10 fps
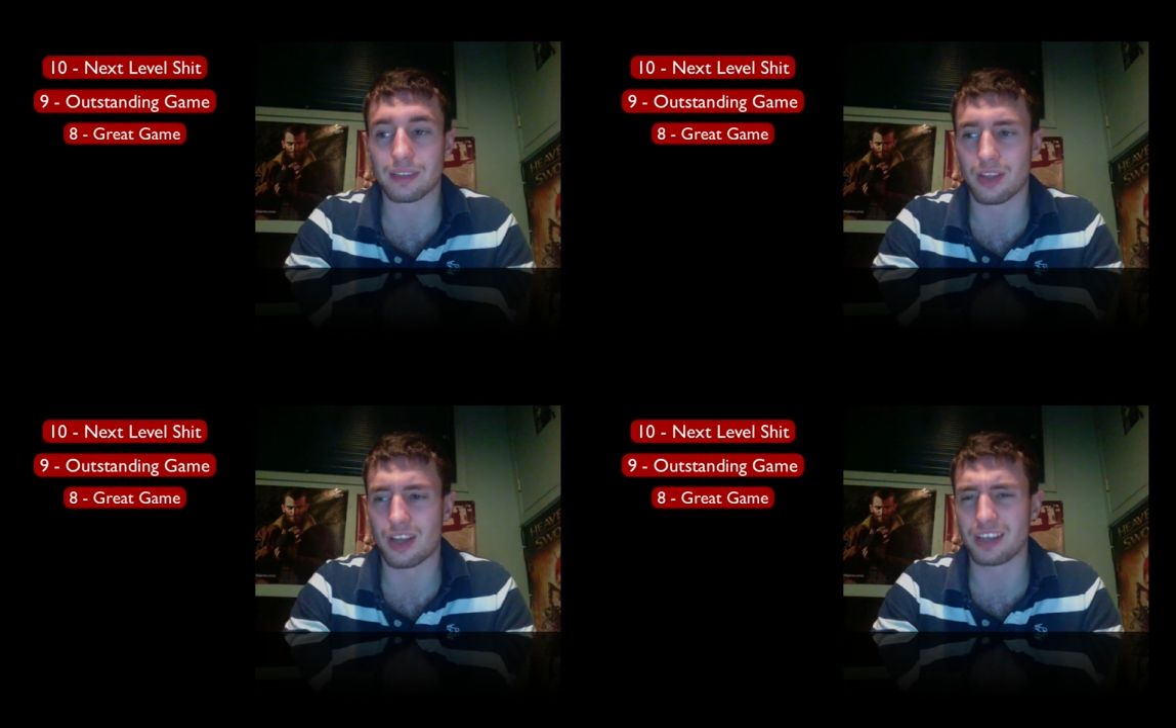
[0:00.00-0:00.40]

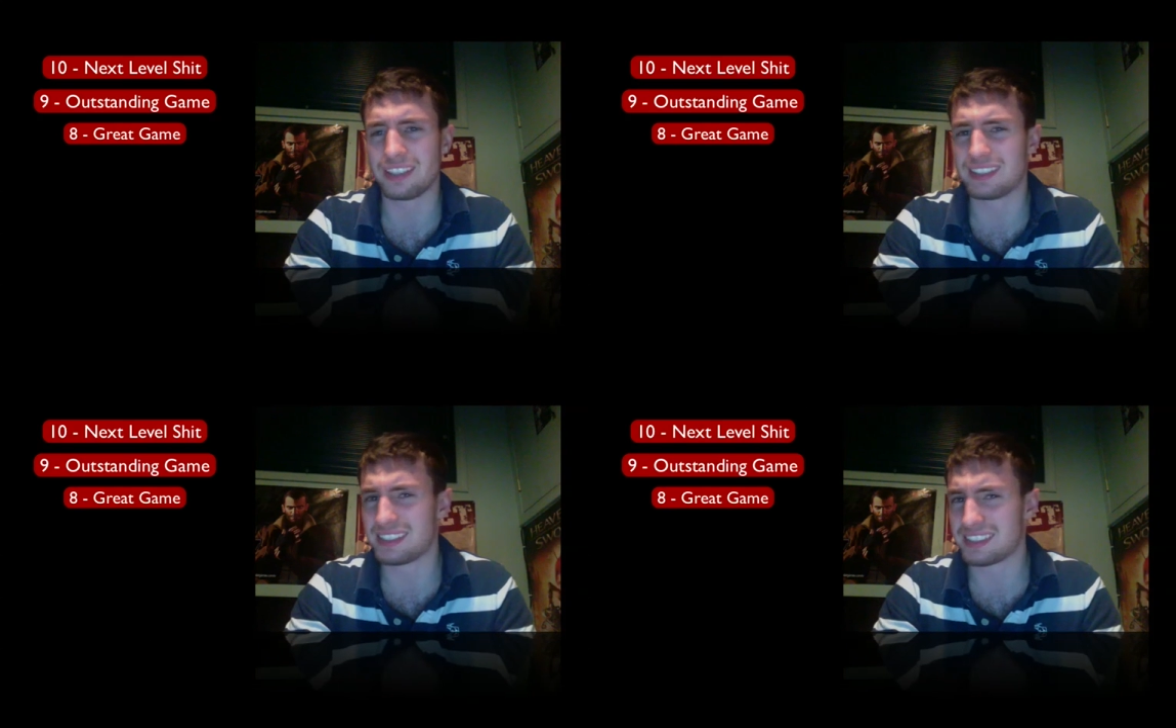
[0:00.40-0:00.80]
a lot
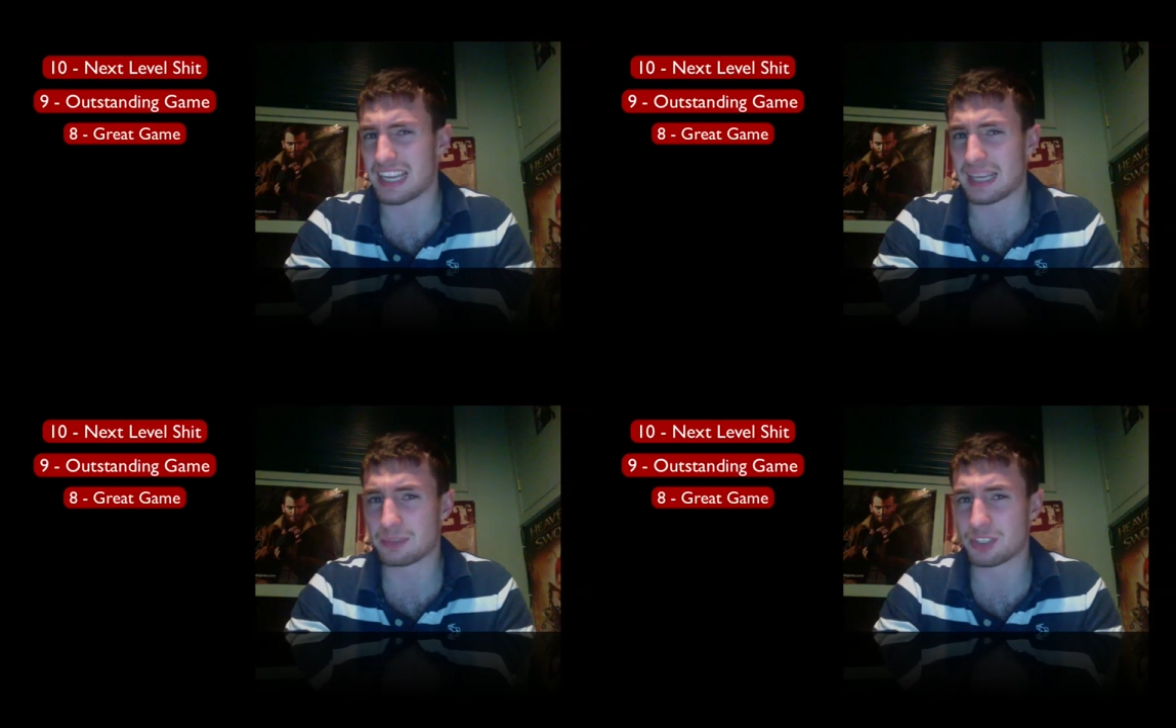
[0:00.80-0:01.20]
of these
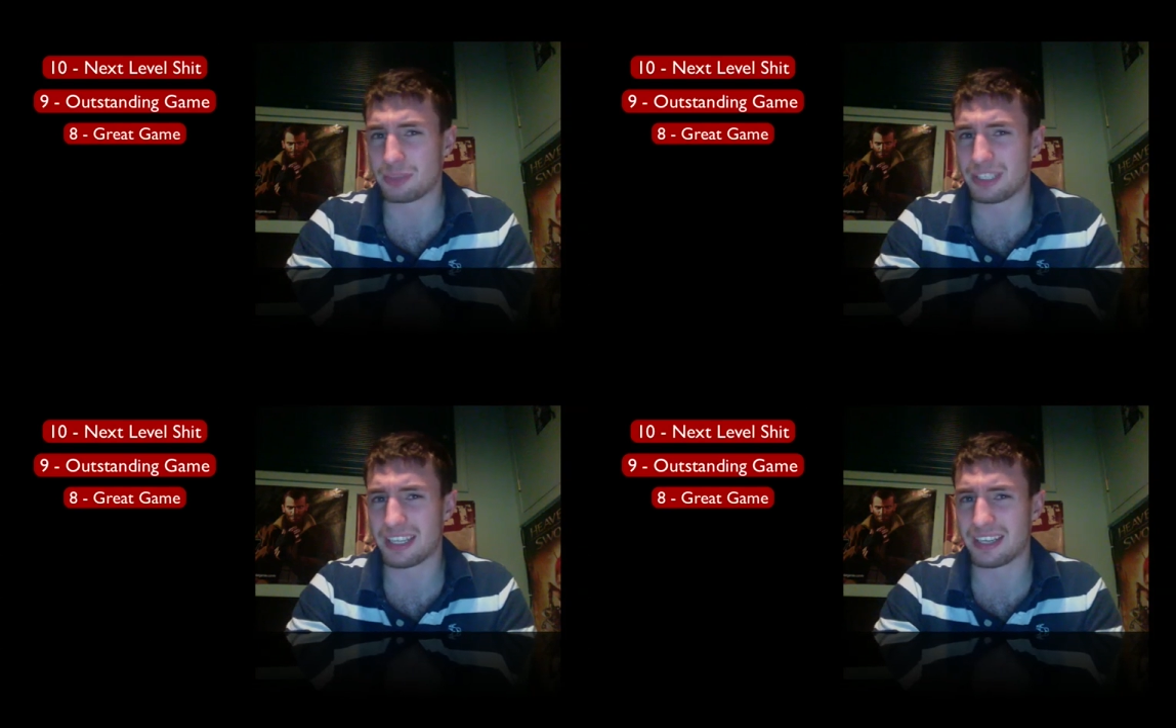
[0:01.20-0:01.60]
games
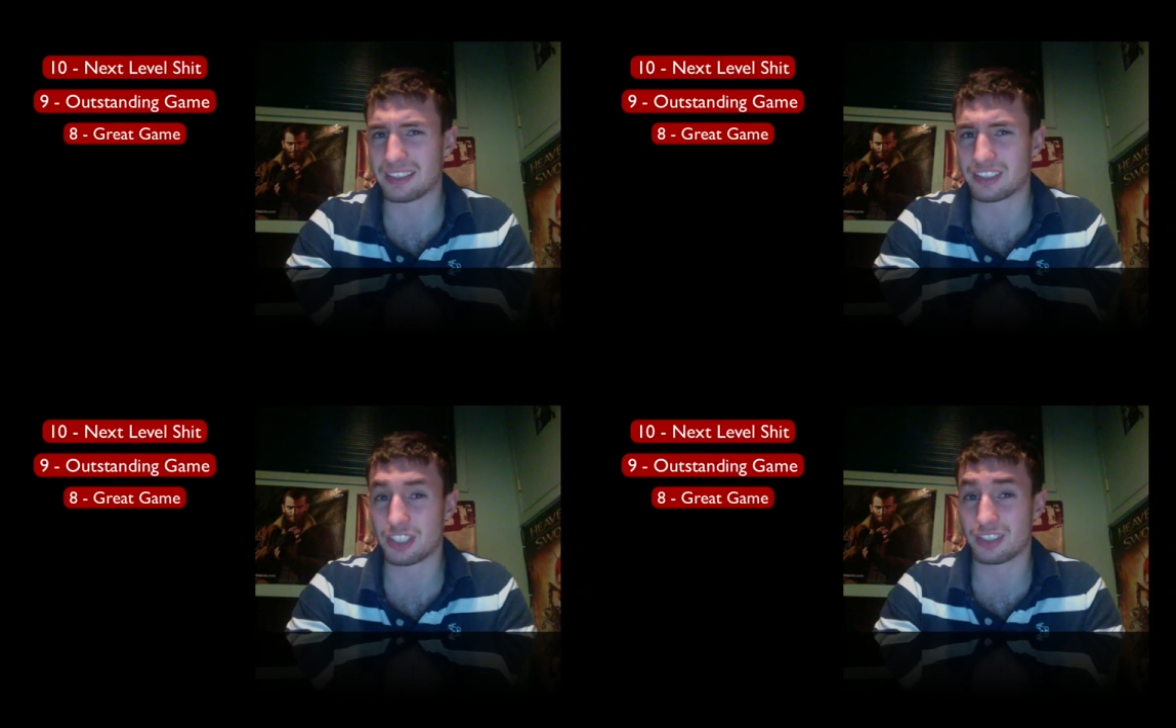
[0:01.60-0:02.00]

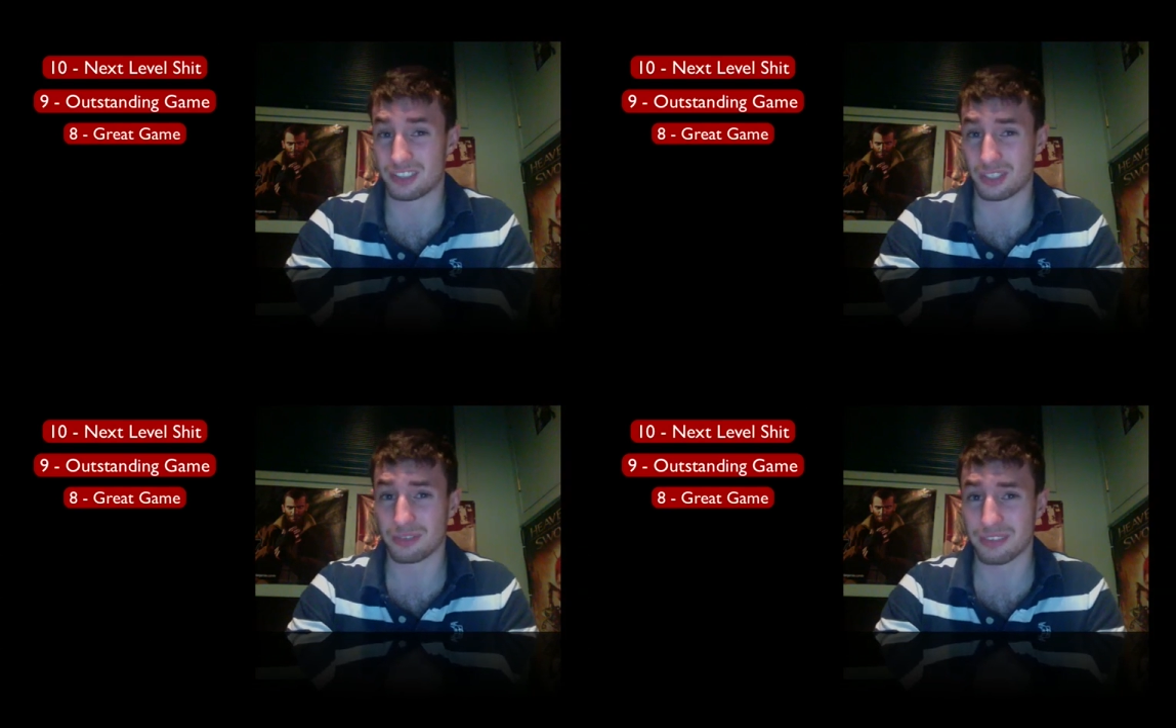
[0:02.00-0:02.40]
should
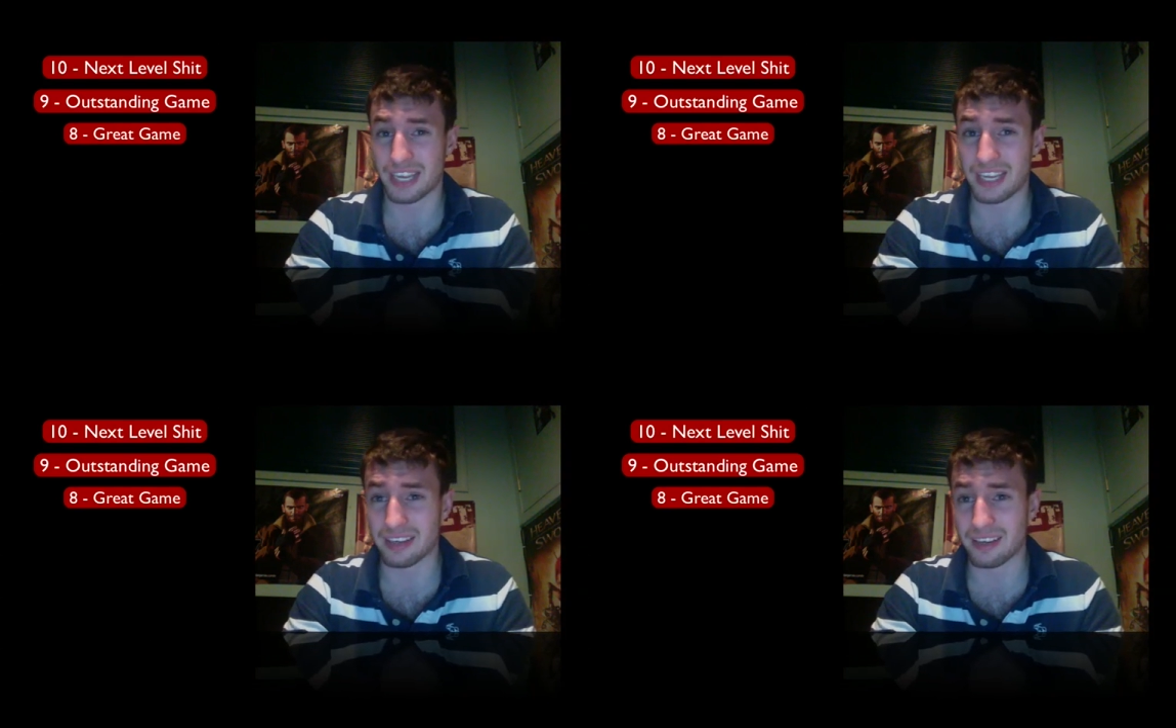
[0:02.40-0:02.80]
deserve an 8.